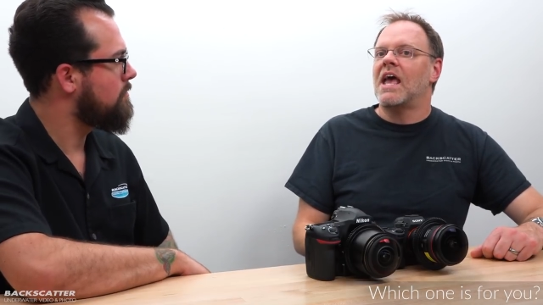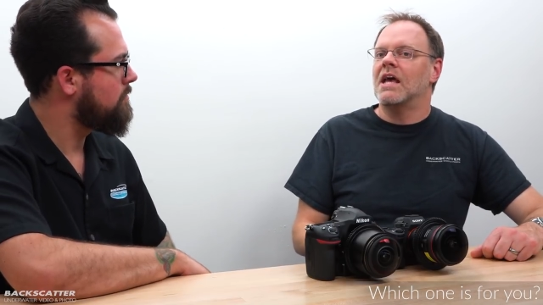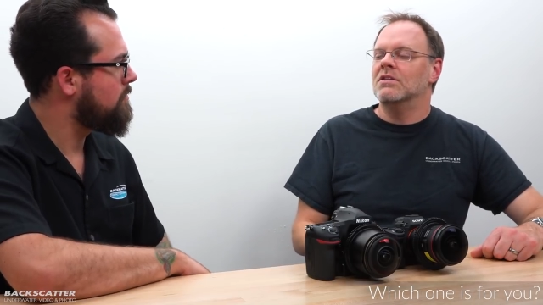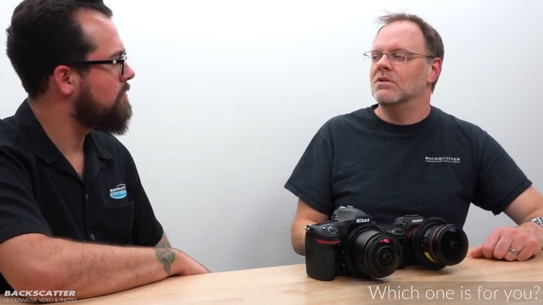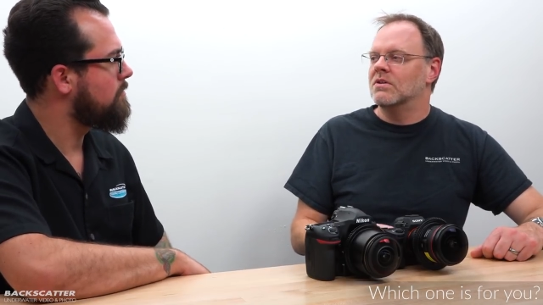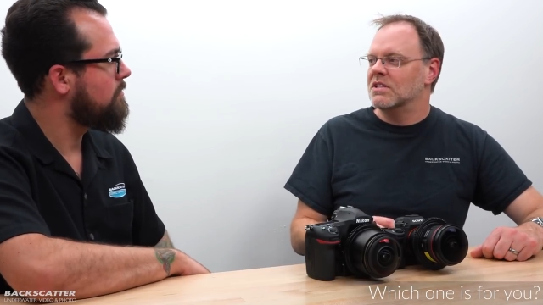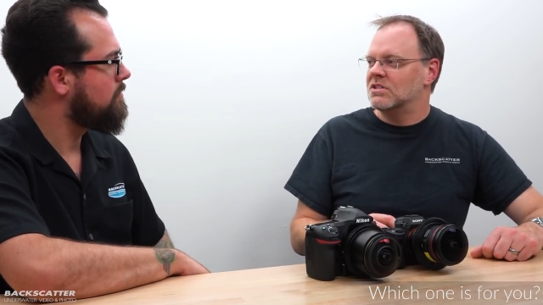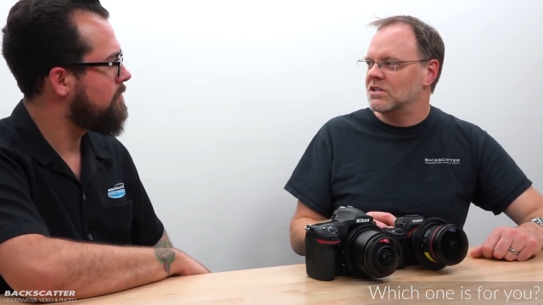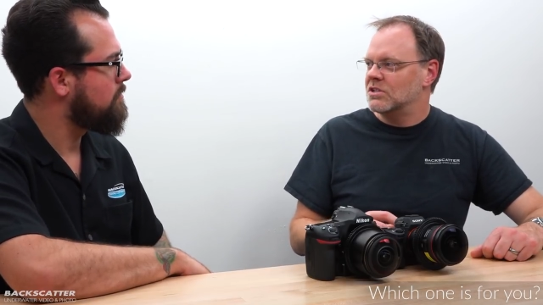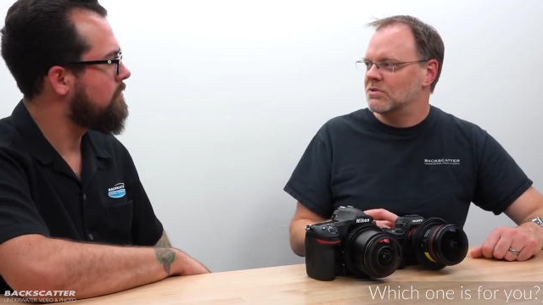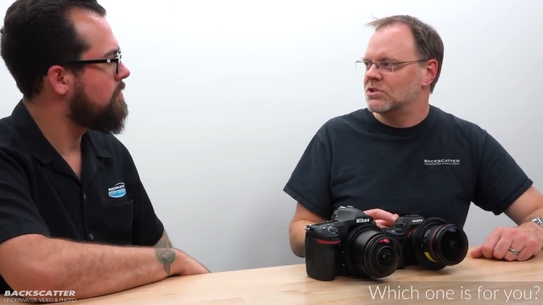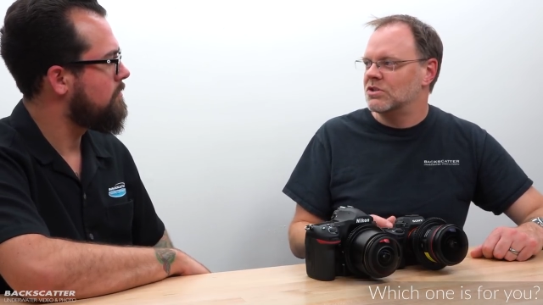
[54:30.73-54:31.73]
Speaker 1: and do
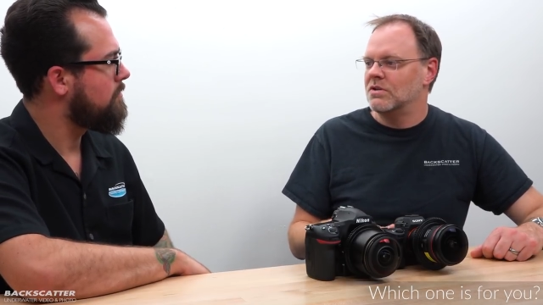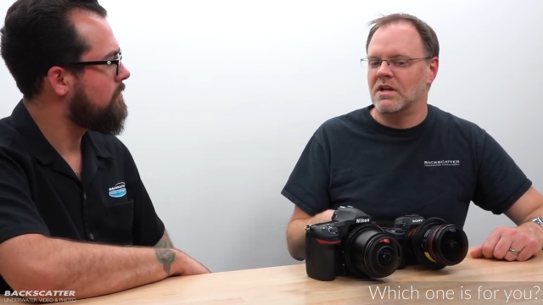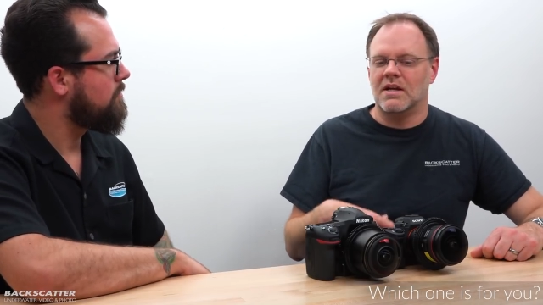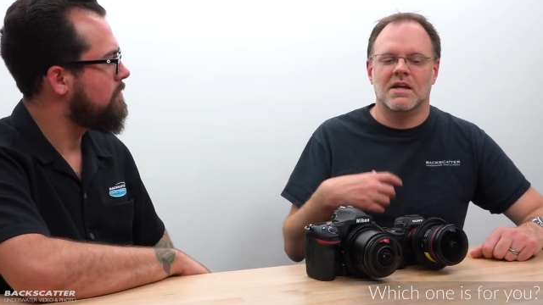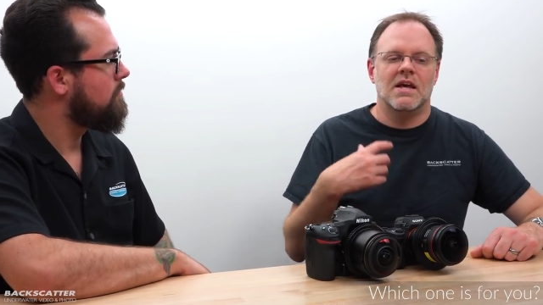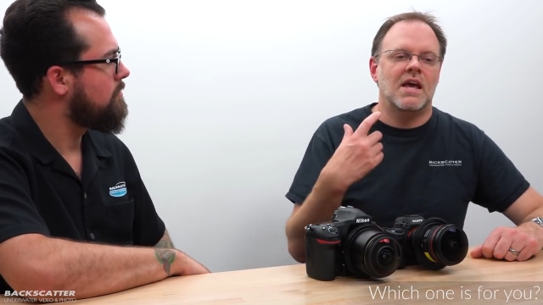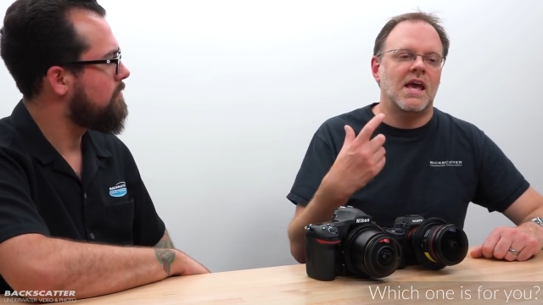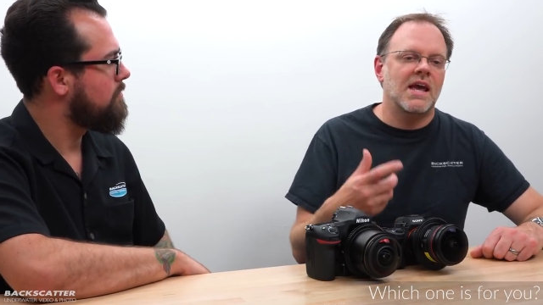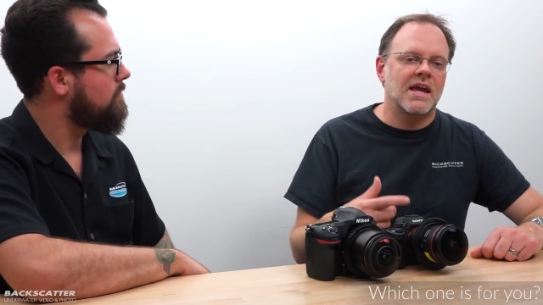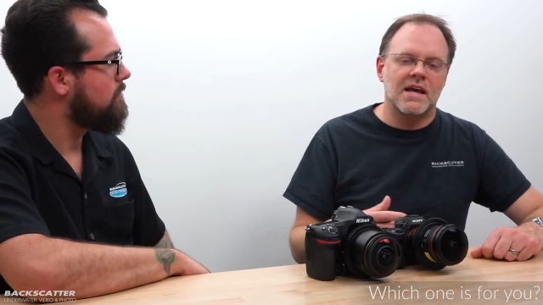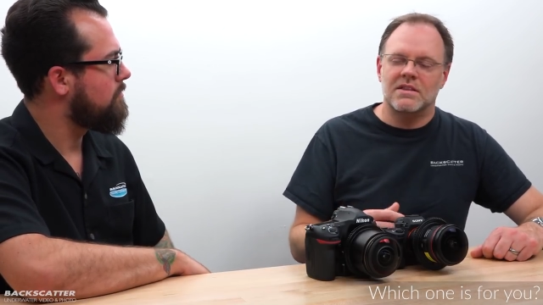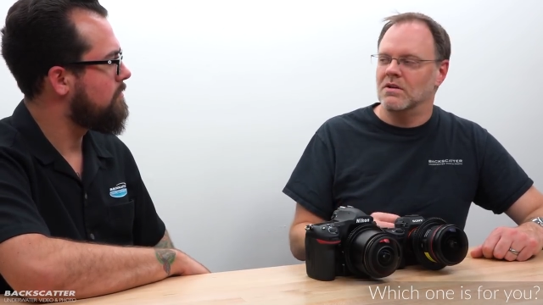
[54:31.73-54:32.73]
continuous shooting
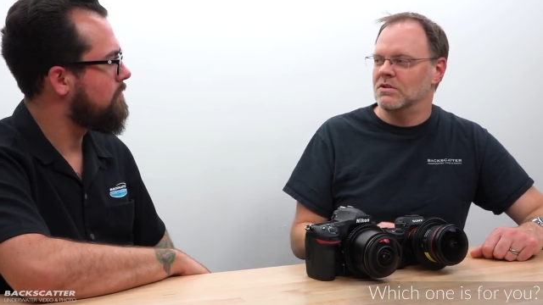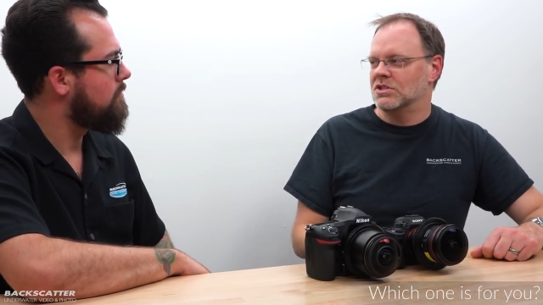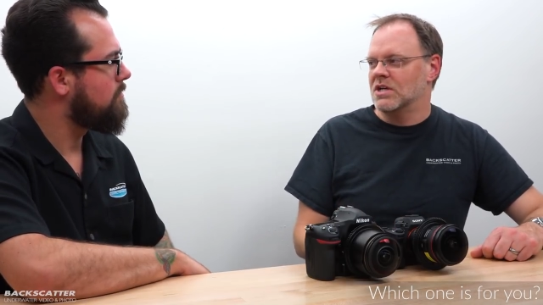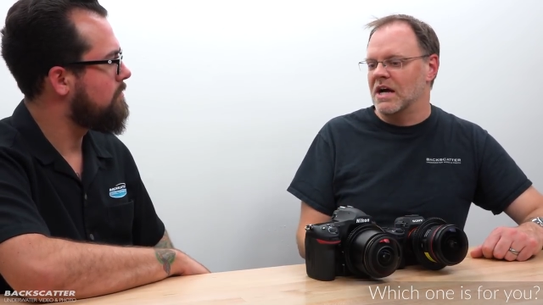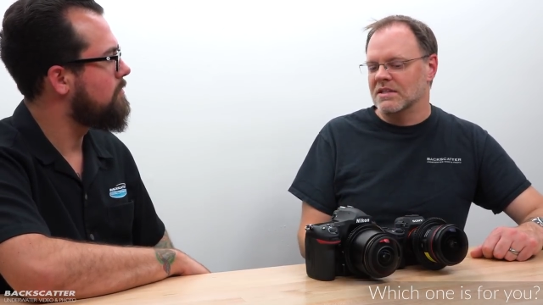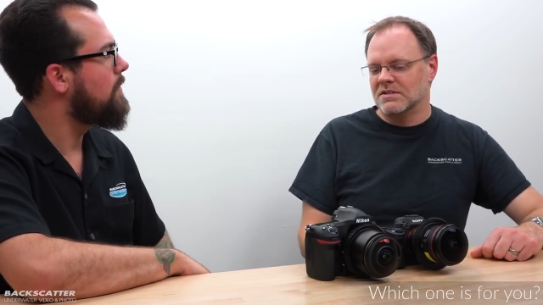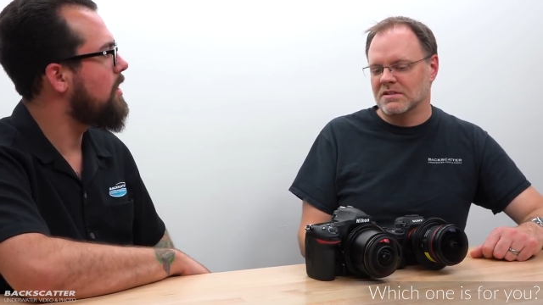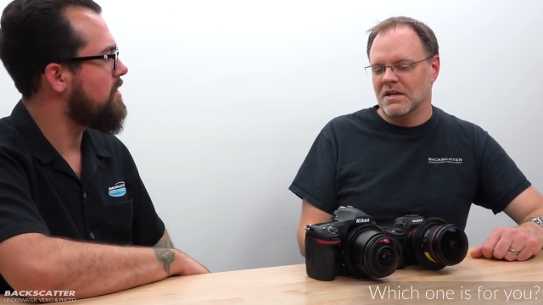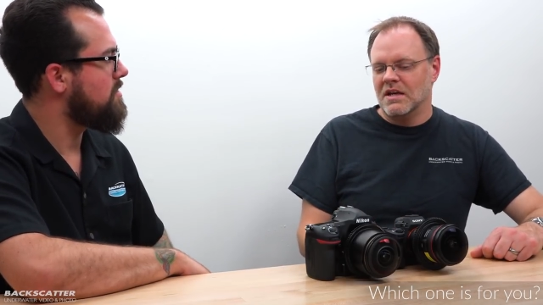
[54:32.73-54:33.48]
and get those shots.